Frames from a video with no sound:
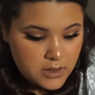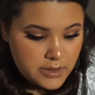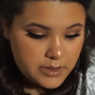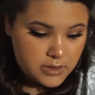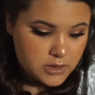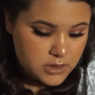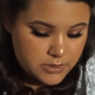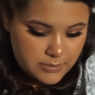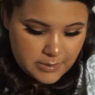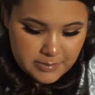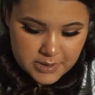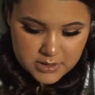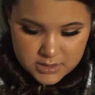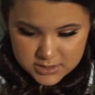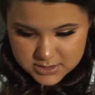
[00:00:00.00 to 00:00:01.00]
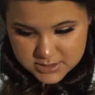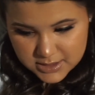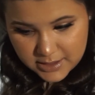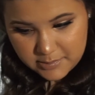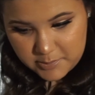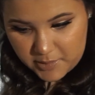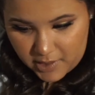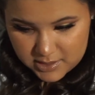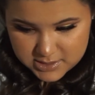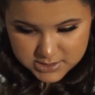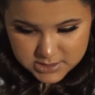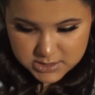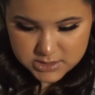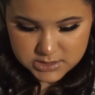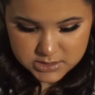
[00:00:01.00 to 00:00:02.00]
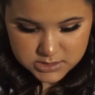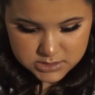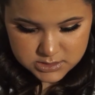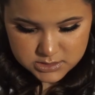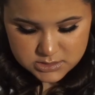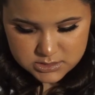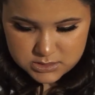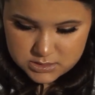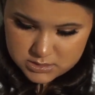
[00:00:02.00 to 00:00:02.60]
I'm gonna repeat the same process